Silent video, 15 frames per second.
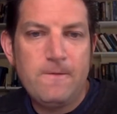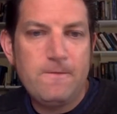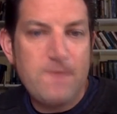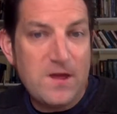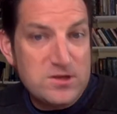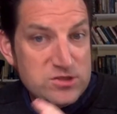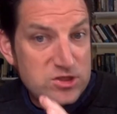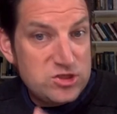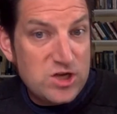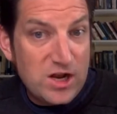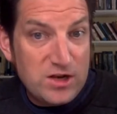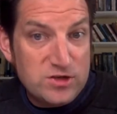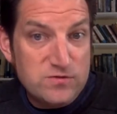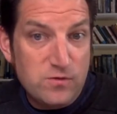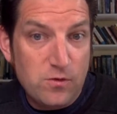That's the
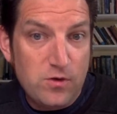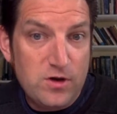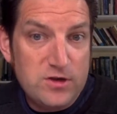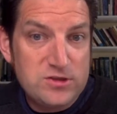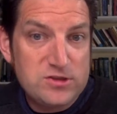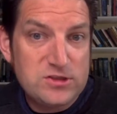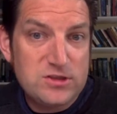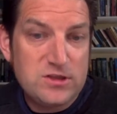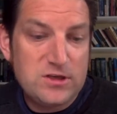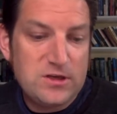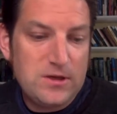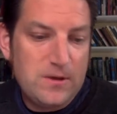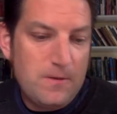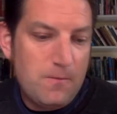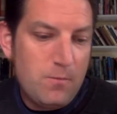challenge for us.
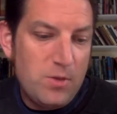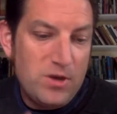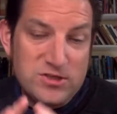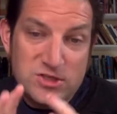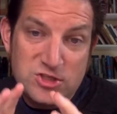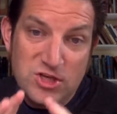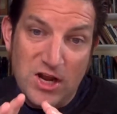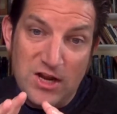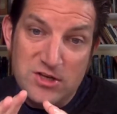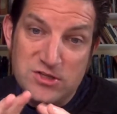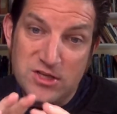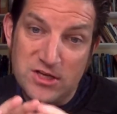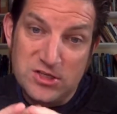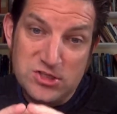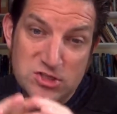But it's a challenge
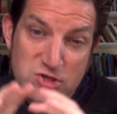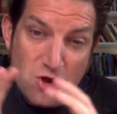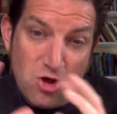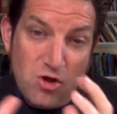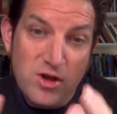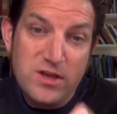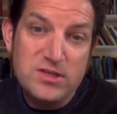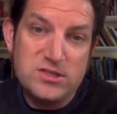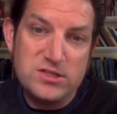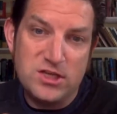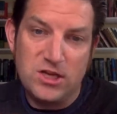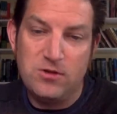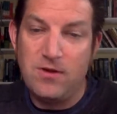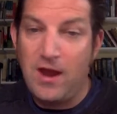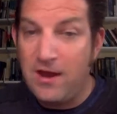that is tied
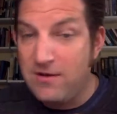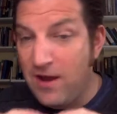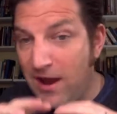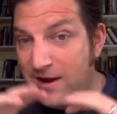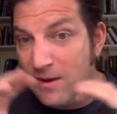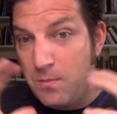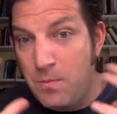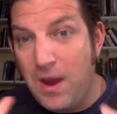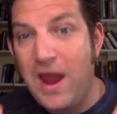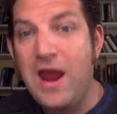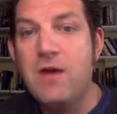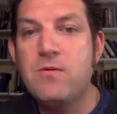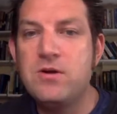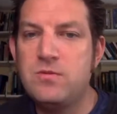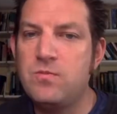to and
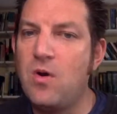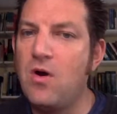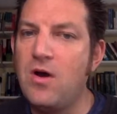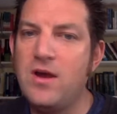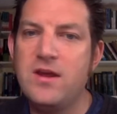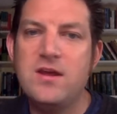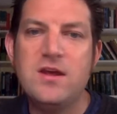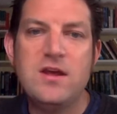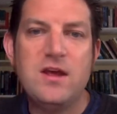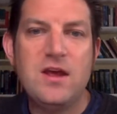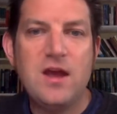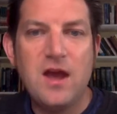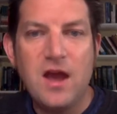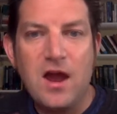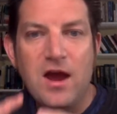empowered by
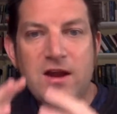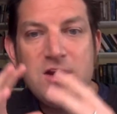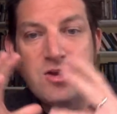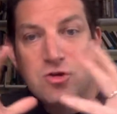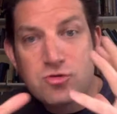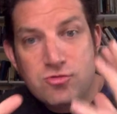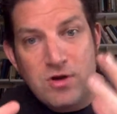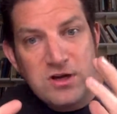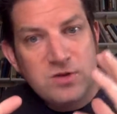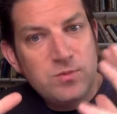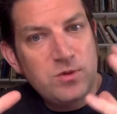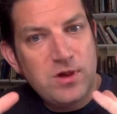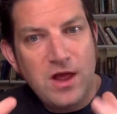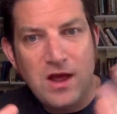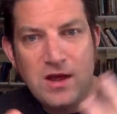an
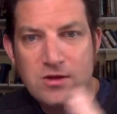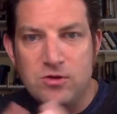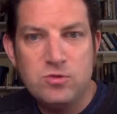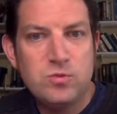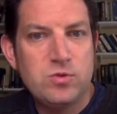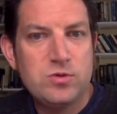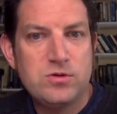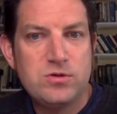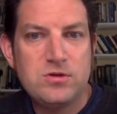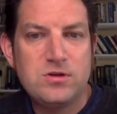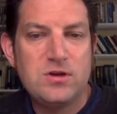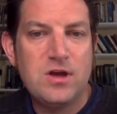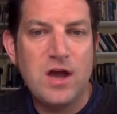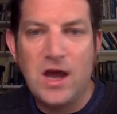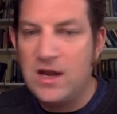incredible hope,
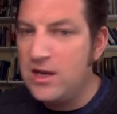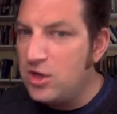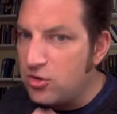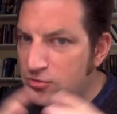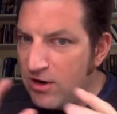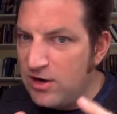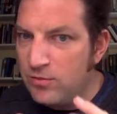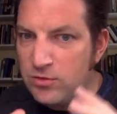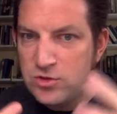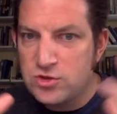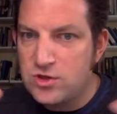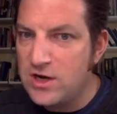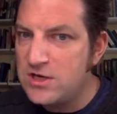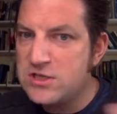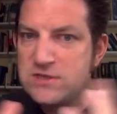an incredible
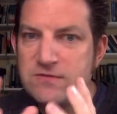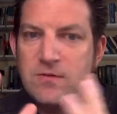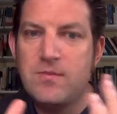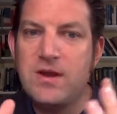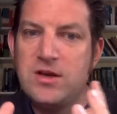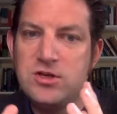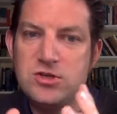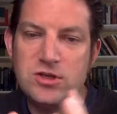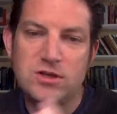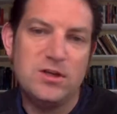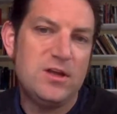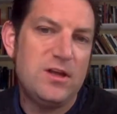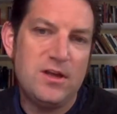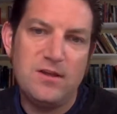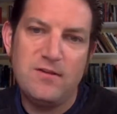transformation
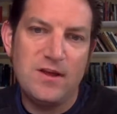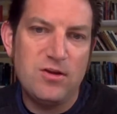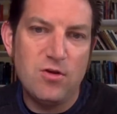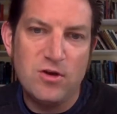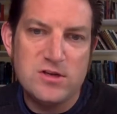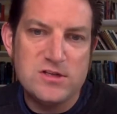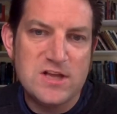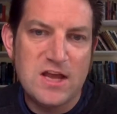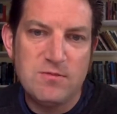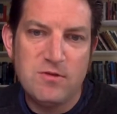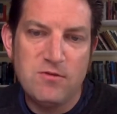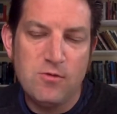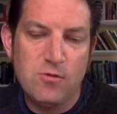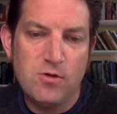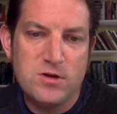that God is laying
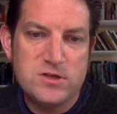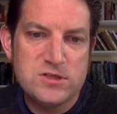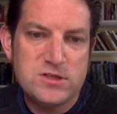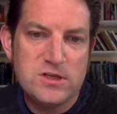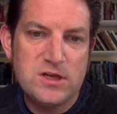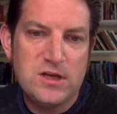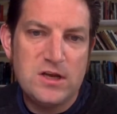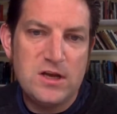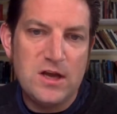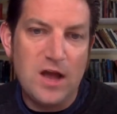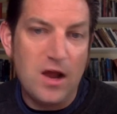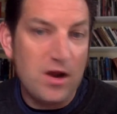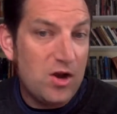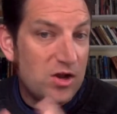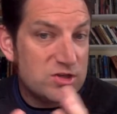before us.
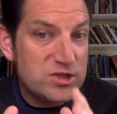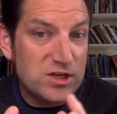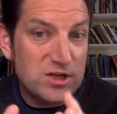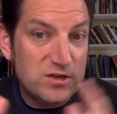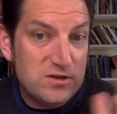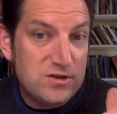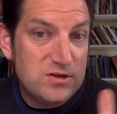I'm going to ask you